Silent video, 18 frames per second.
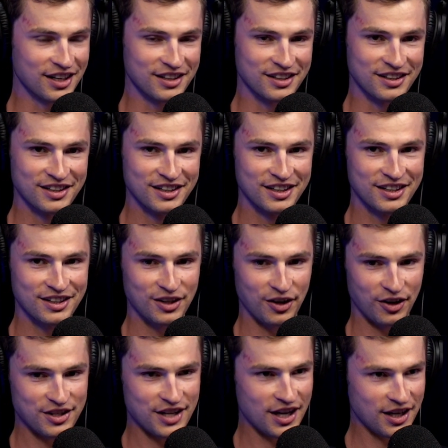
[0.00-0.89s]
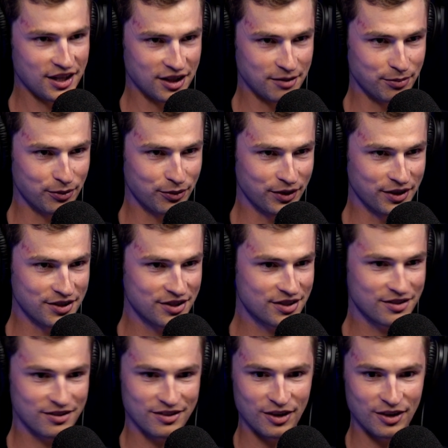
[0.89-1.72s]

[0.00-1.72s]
And you know, taking the points